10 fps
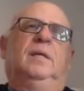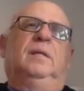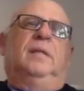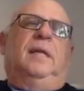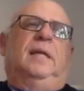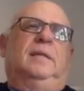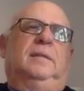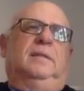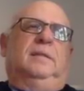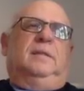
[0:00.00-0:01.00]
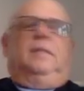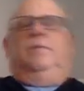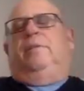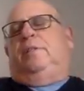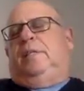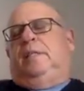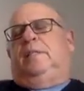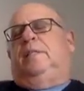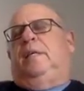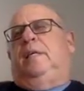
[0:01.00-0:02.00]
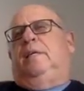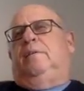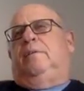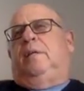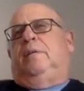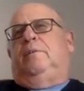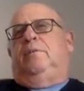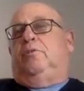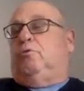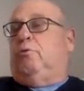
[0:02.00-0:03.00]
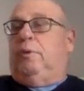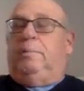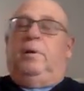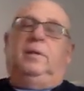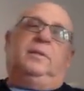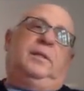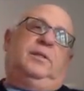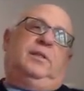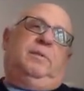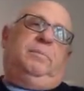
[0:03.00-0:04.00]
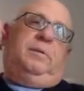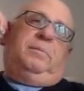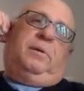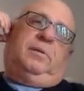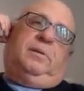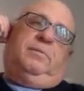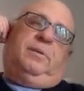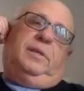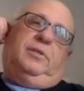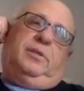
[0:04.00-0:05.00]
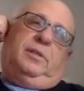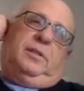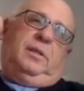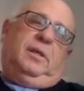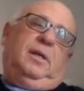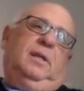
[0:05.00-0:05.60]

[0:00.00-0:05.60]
that he said of the 6 things that destroy bhakti, shadbir bhakti vinashati,